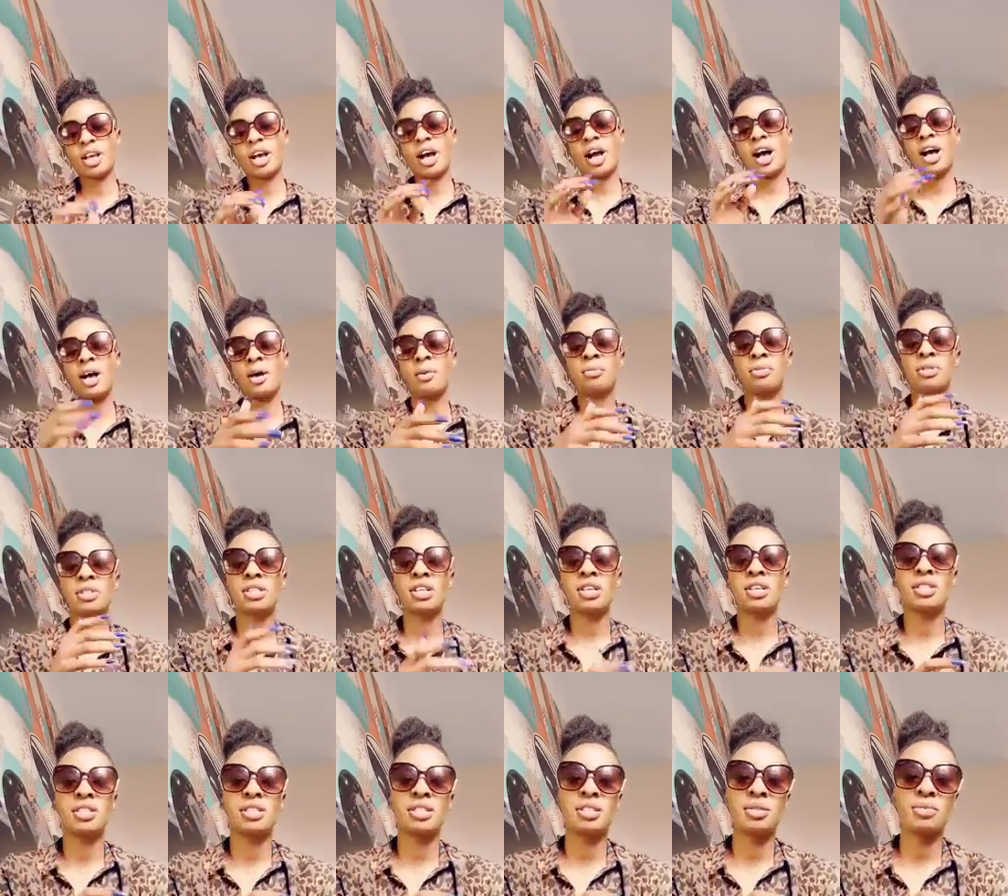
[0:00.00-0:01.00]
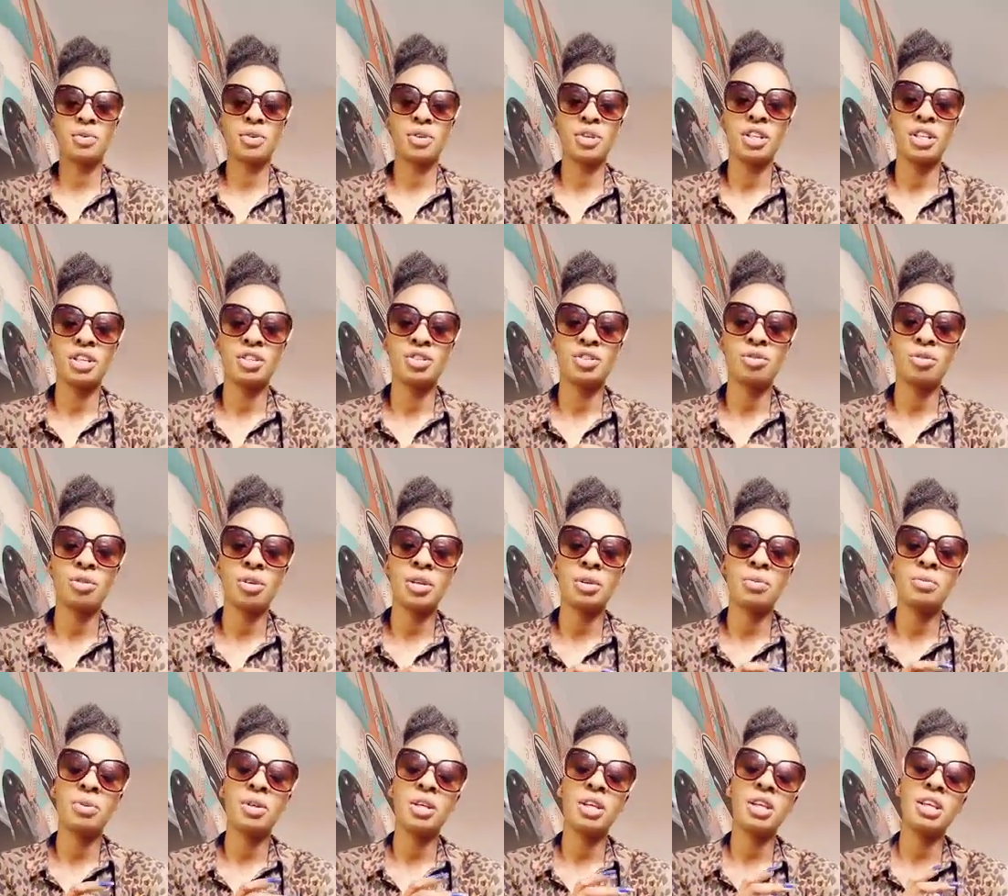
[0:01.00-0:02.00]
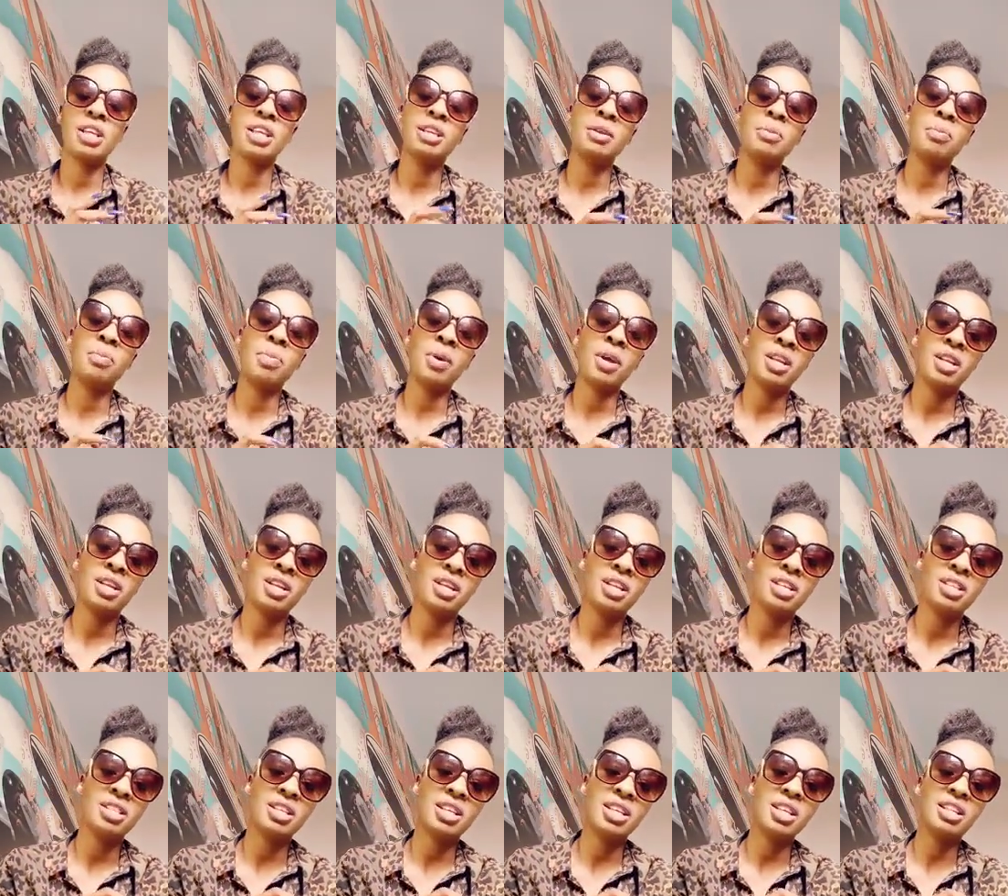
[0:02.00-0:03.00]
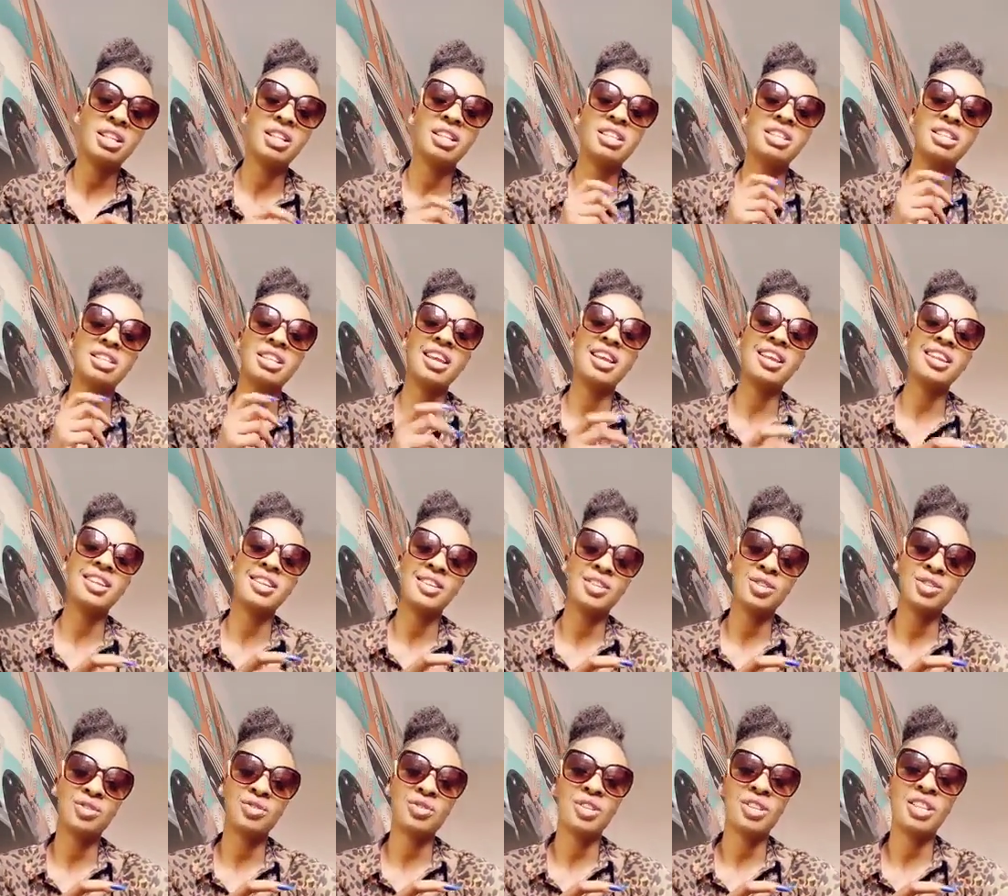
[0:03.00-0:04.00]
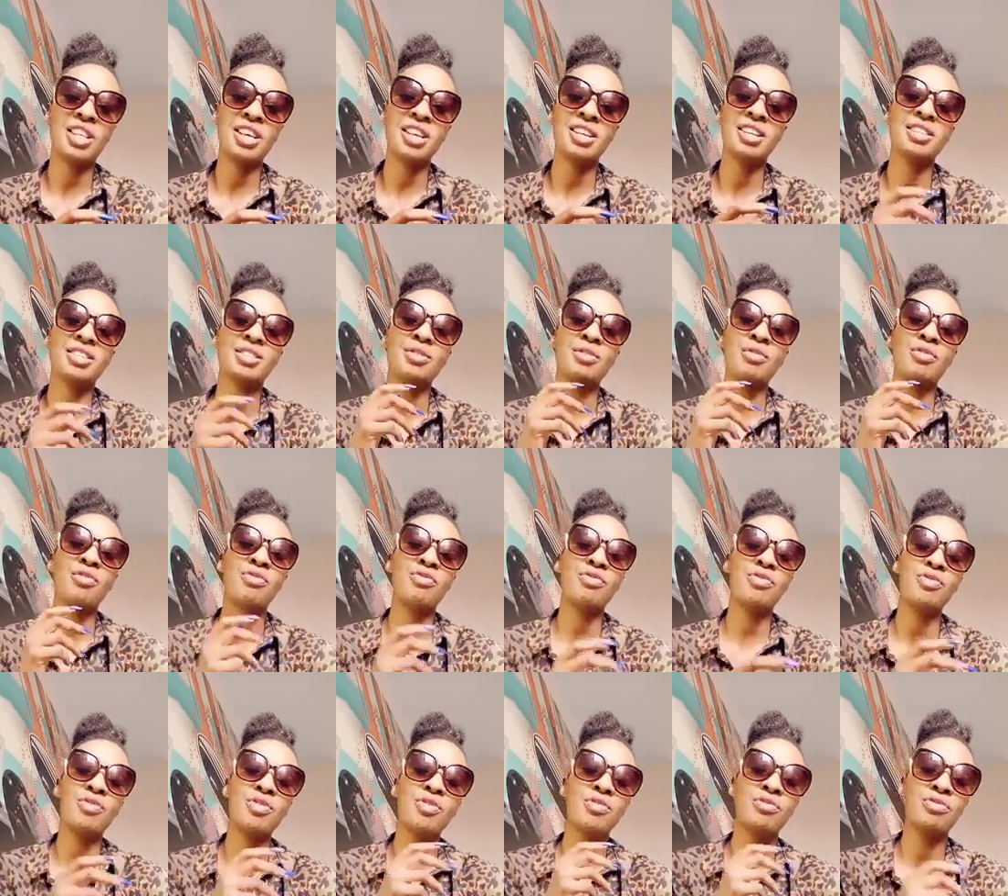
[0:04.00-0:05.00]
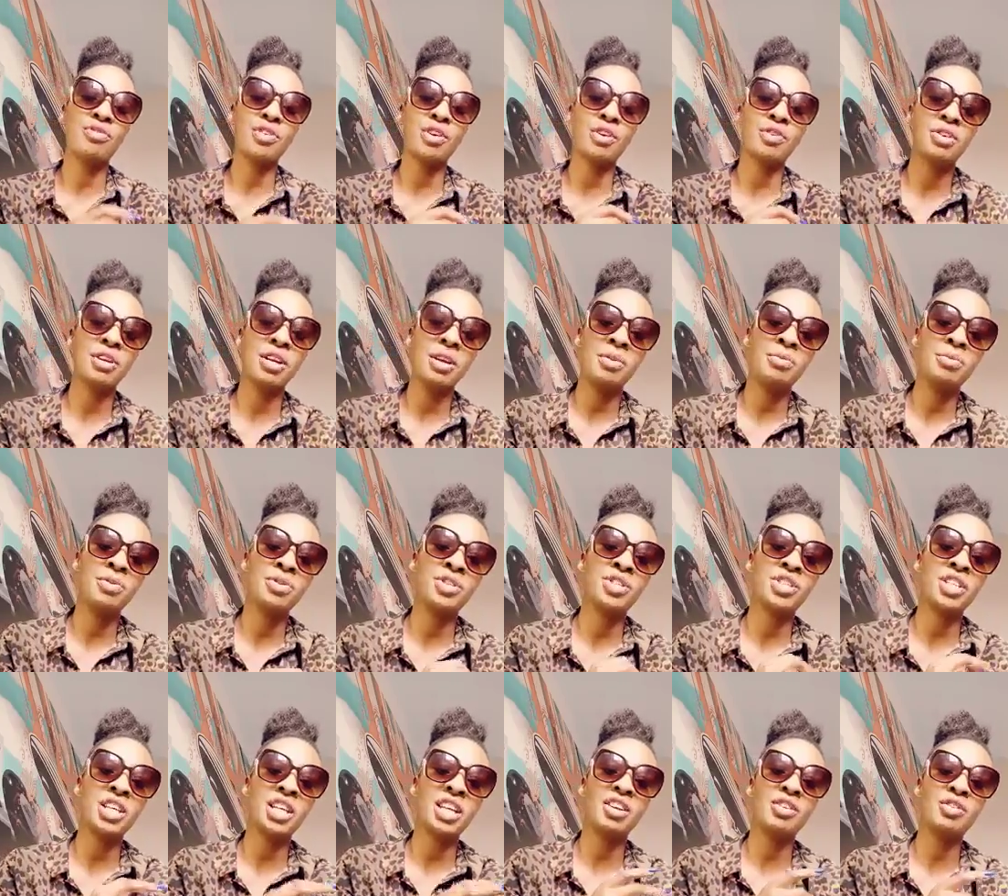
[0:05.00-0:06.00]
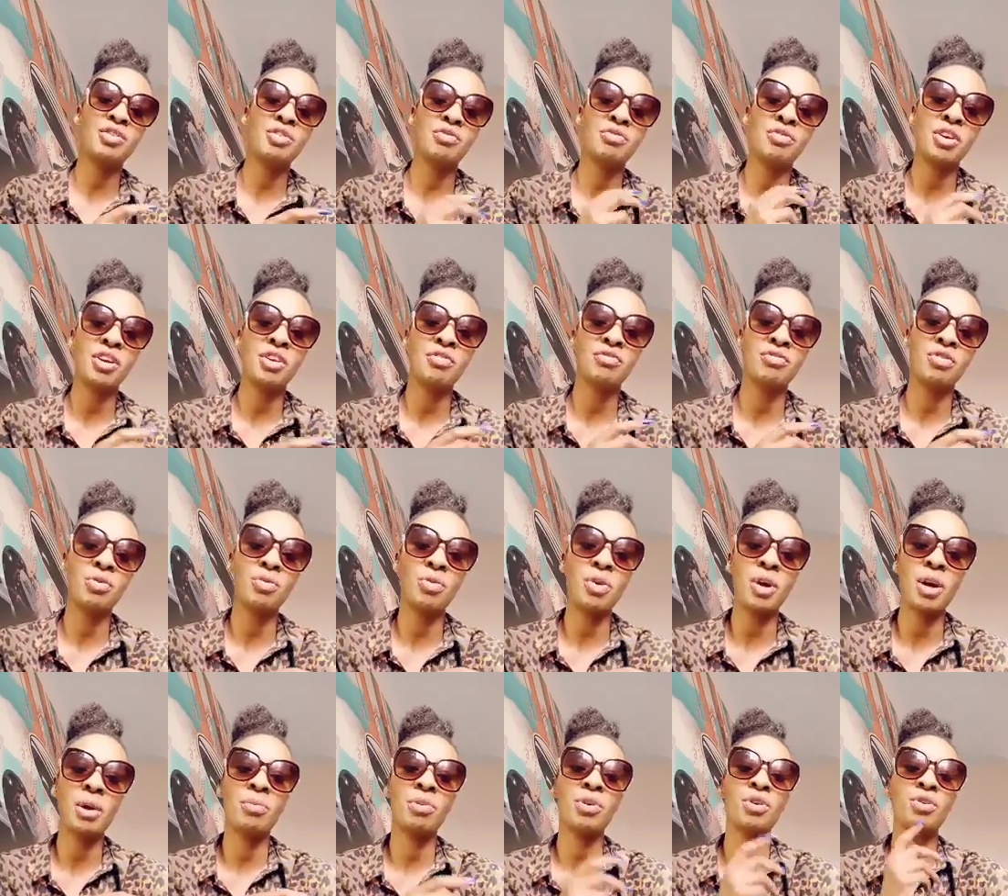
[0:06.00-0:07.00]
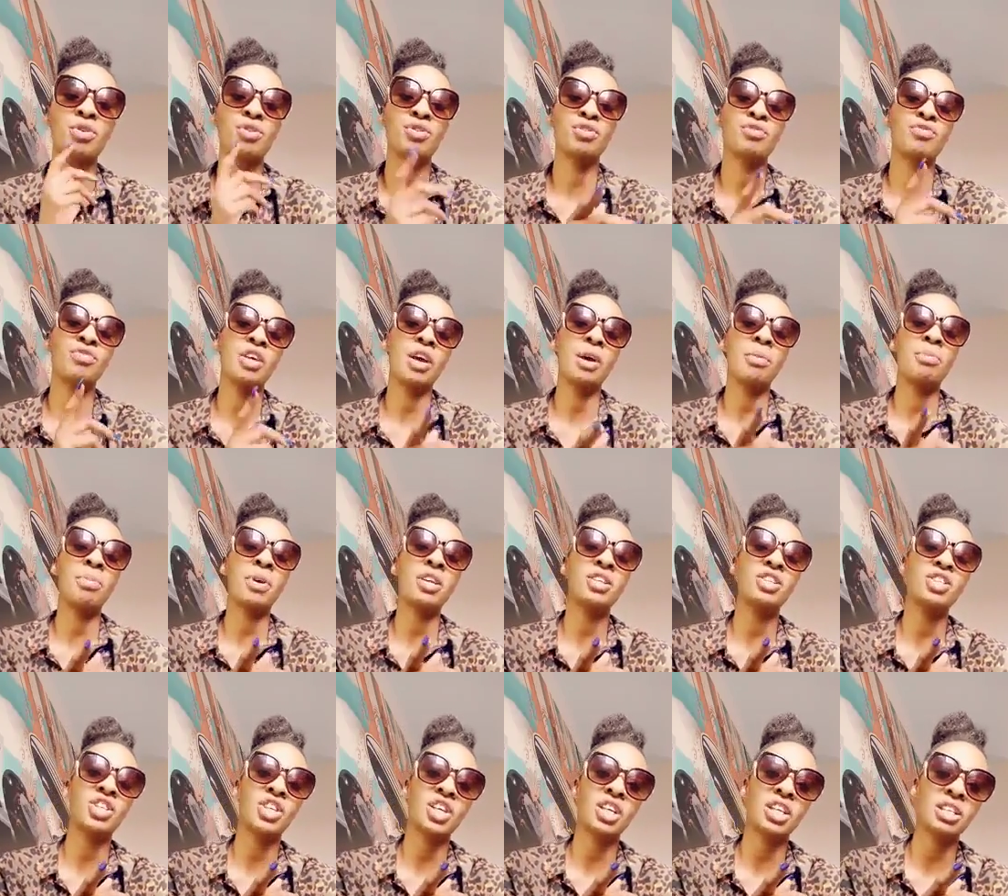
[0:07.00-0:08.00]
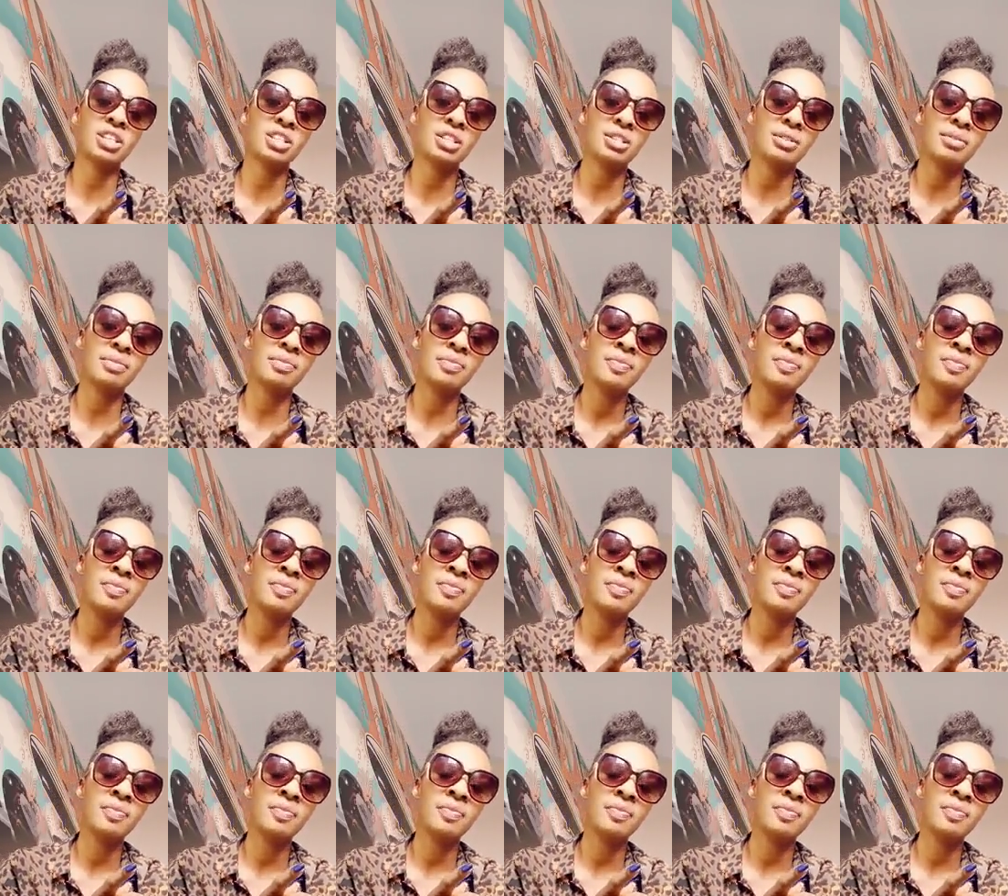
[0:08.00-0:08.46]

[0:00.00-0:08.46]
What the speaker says: I'm a testimony that you can be independent in this industry that is full of record labels taking over everywhere because of their paychecks.